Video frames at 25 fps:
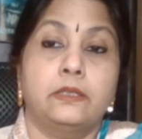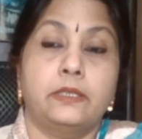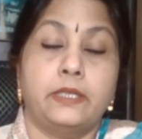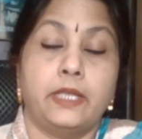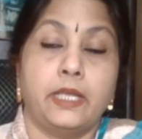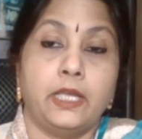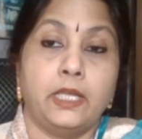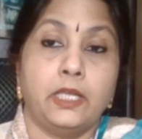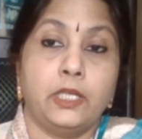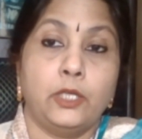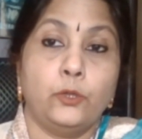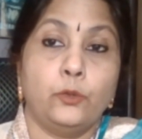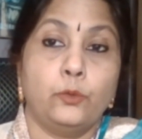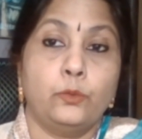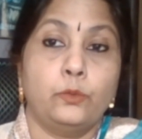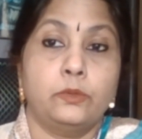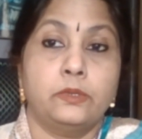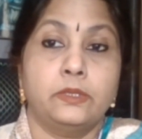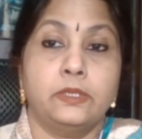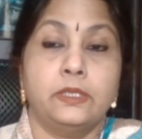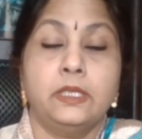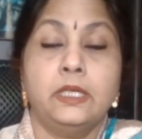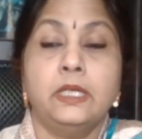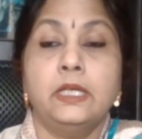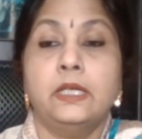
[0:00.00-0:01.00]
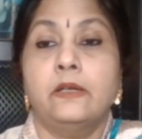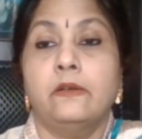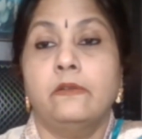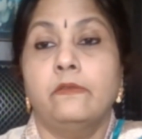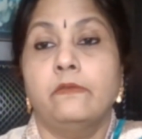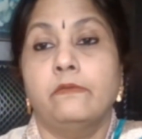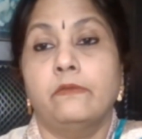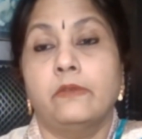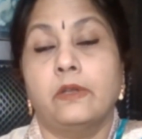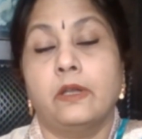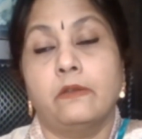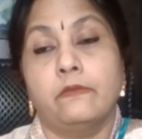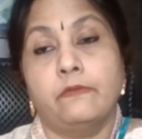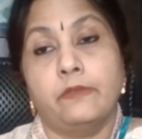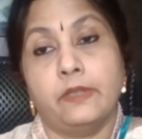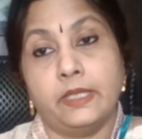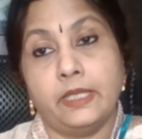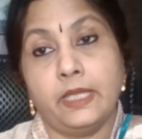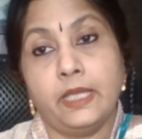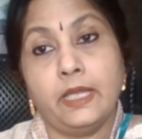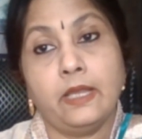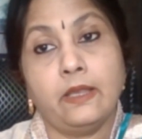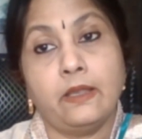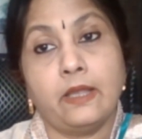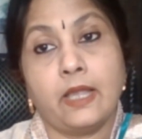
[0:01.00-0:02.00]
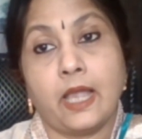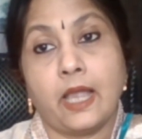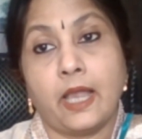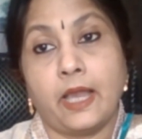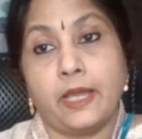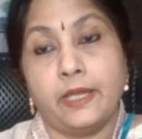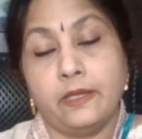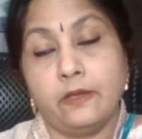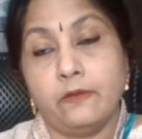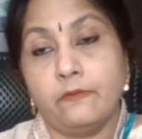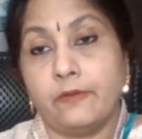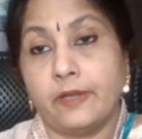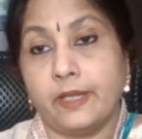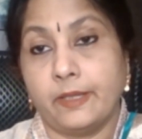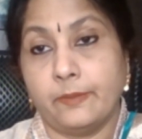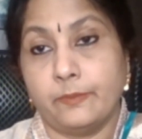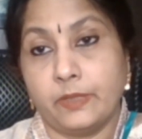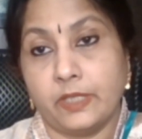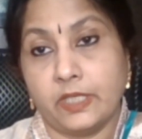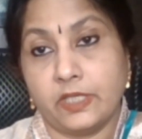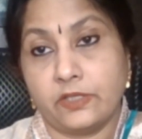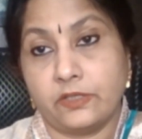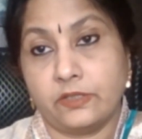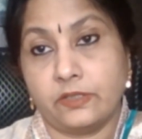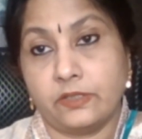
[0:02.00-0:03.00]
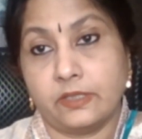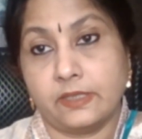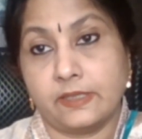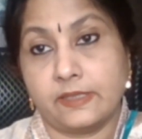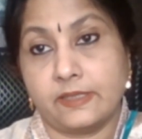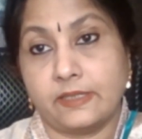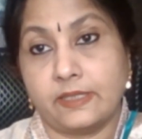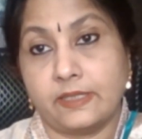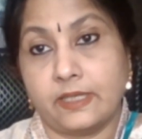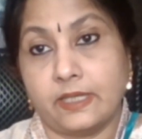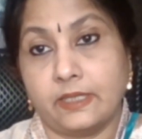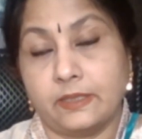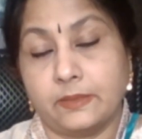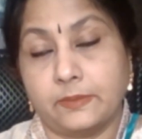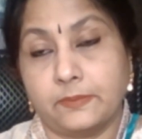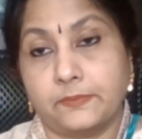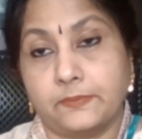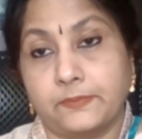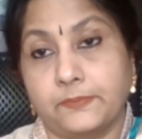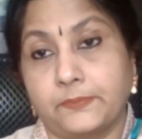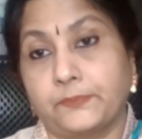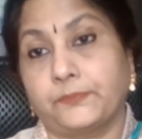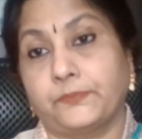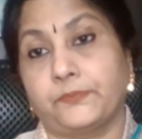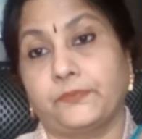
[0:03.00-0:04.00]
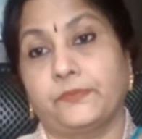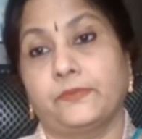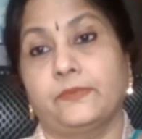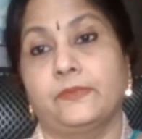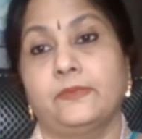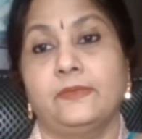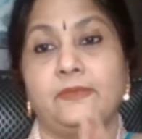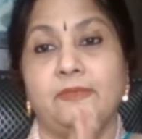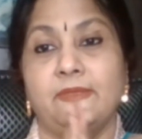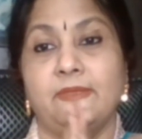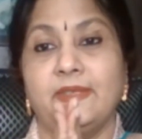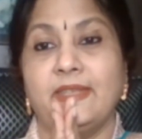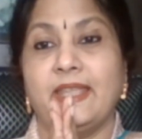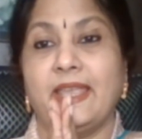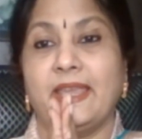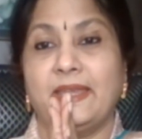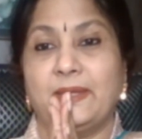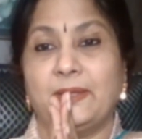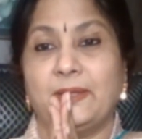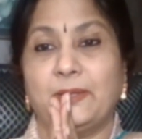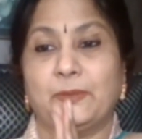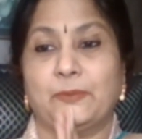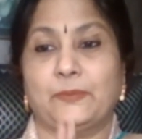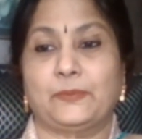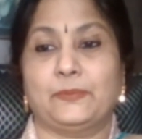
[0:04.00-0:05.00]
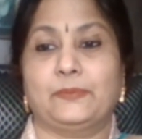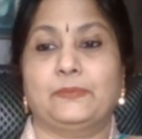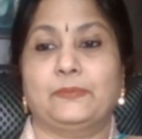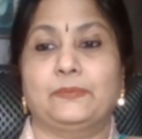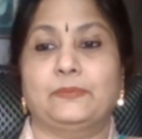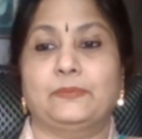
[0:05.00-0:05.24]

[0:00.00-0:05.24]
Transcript: take you to a very higher vibrational state. Thank you.